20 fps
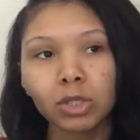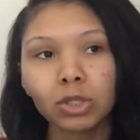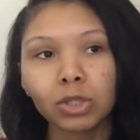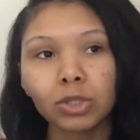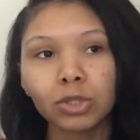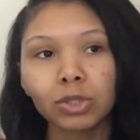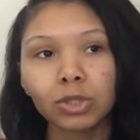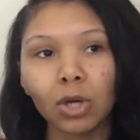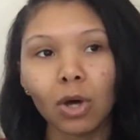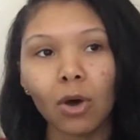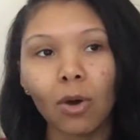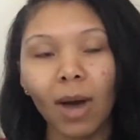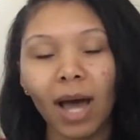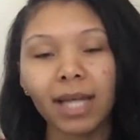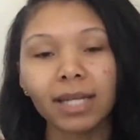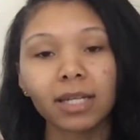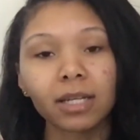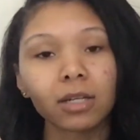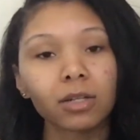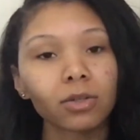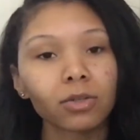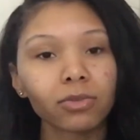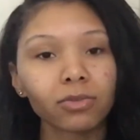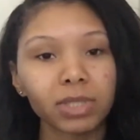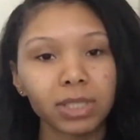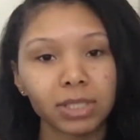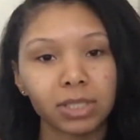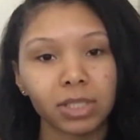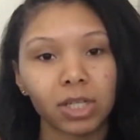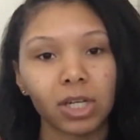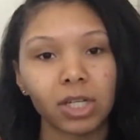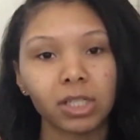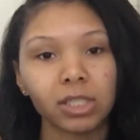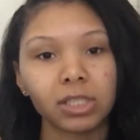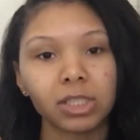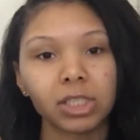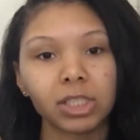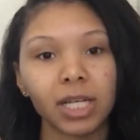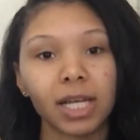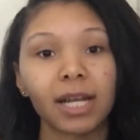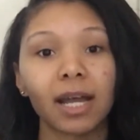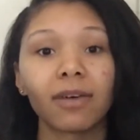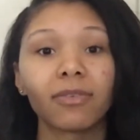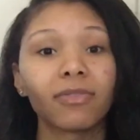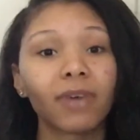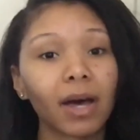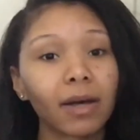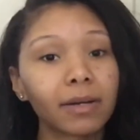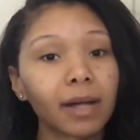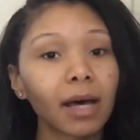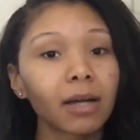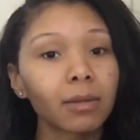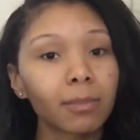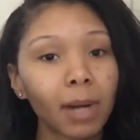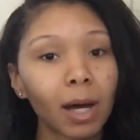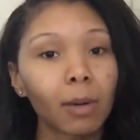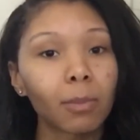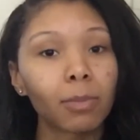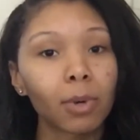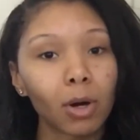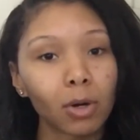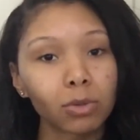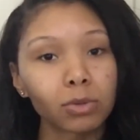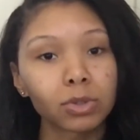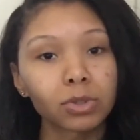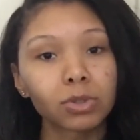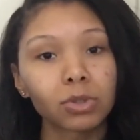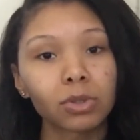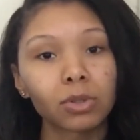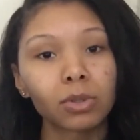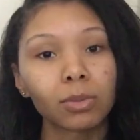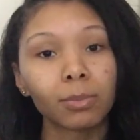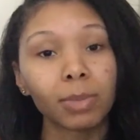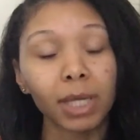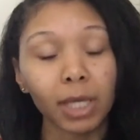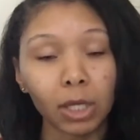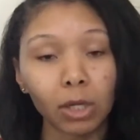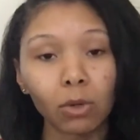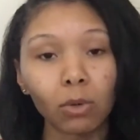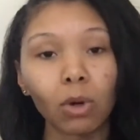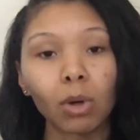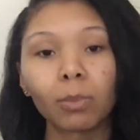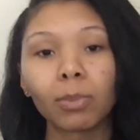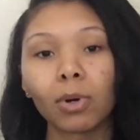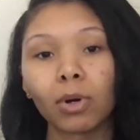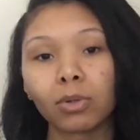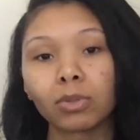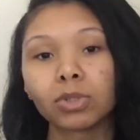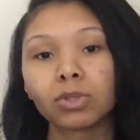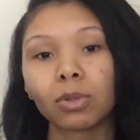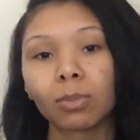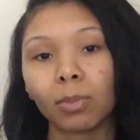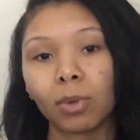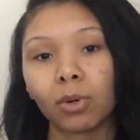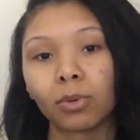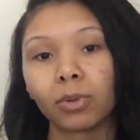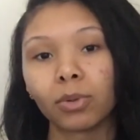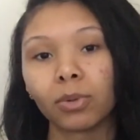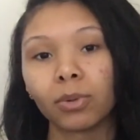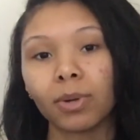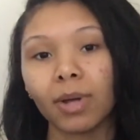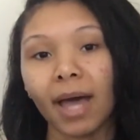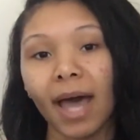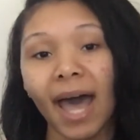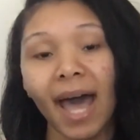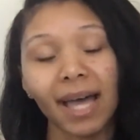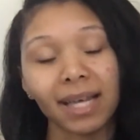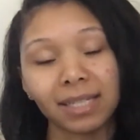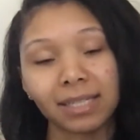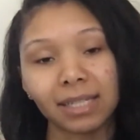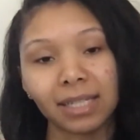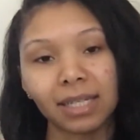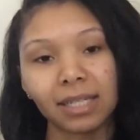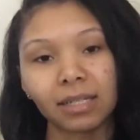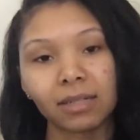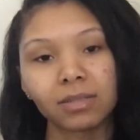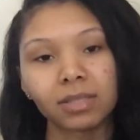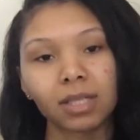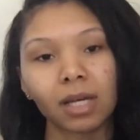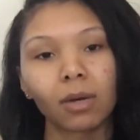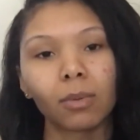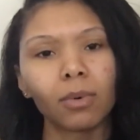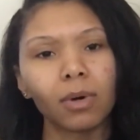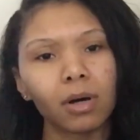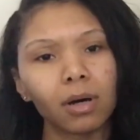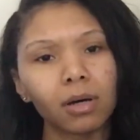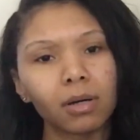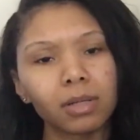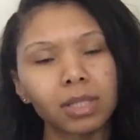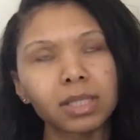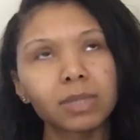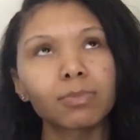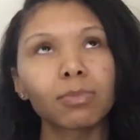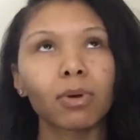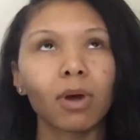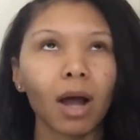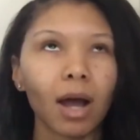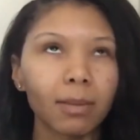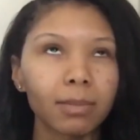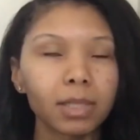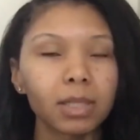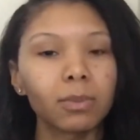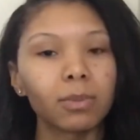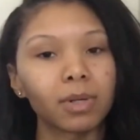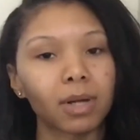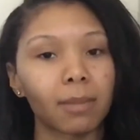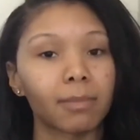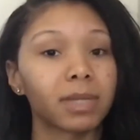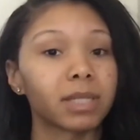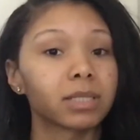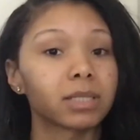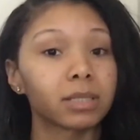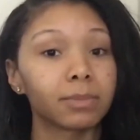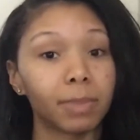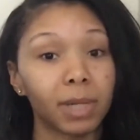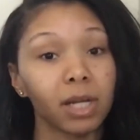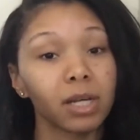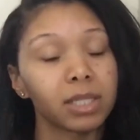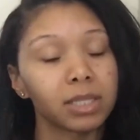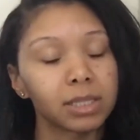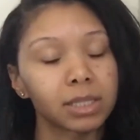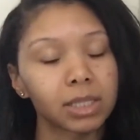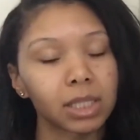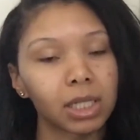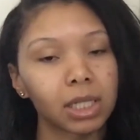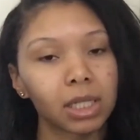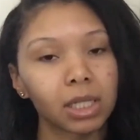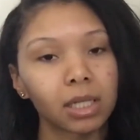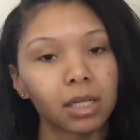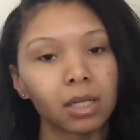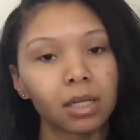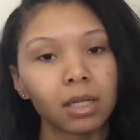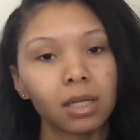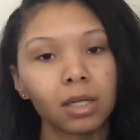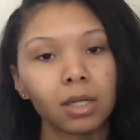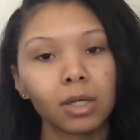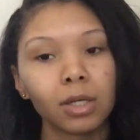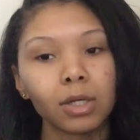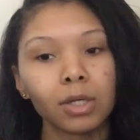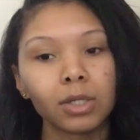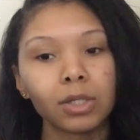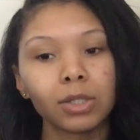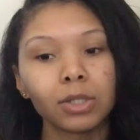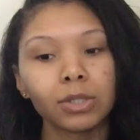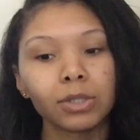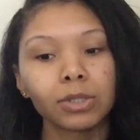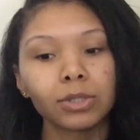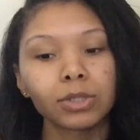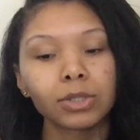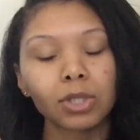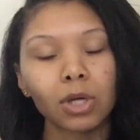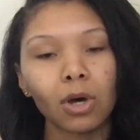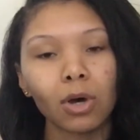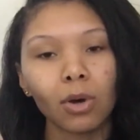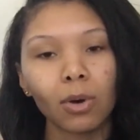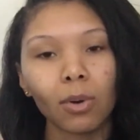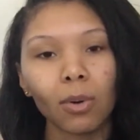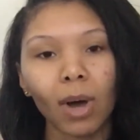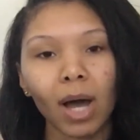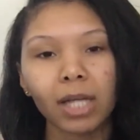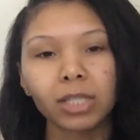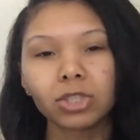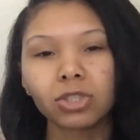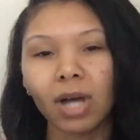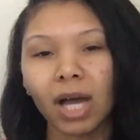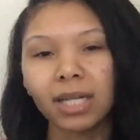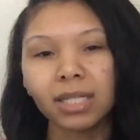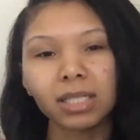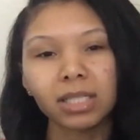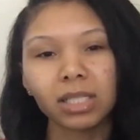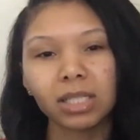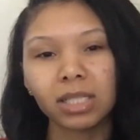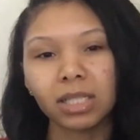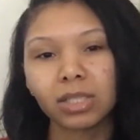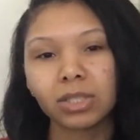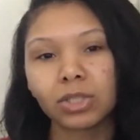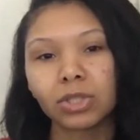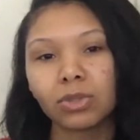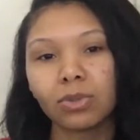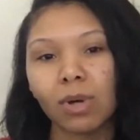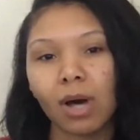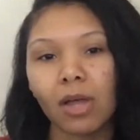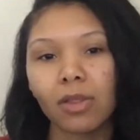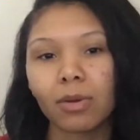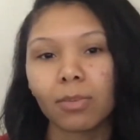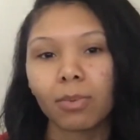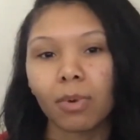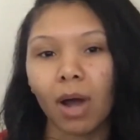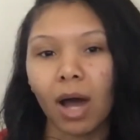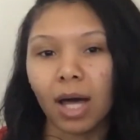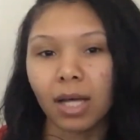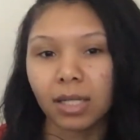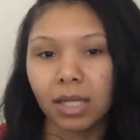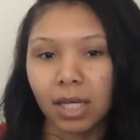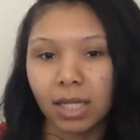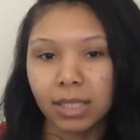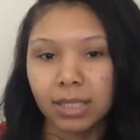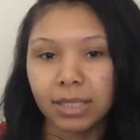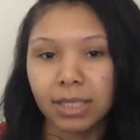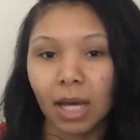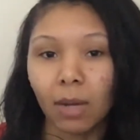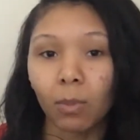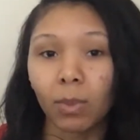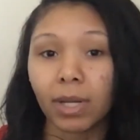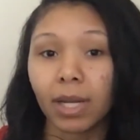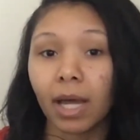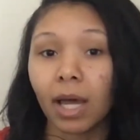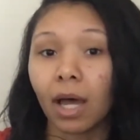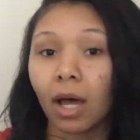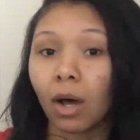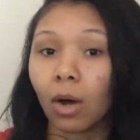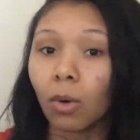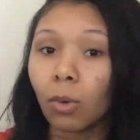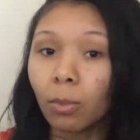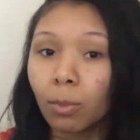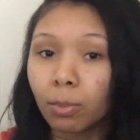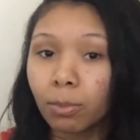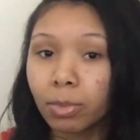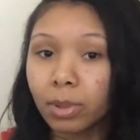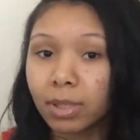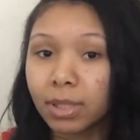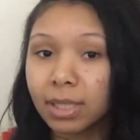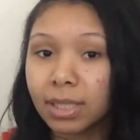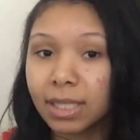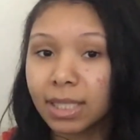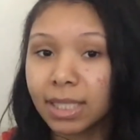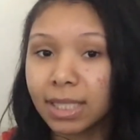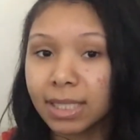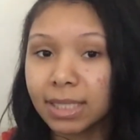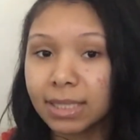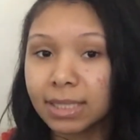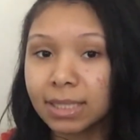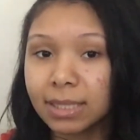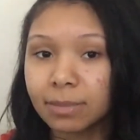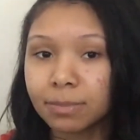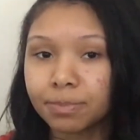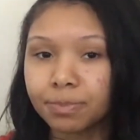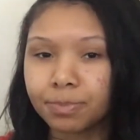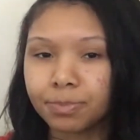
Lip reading: So I did a little research, and I found out about post-pill or post-hormonal acne. And I was like, well, it's probably what I'm experiencing. So I tried to look into other products that would help this,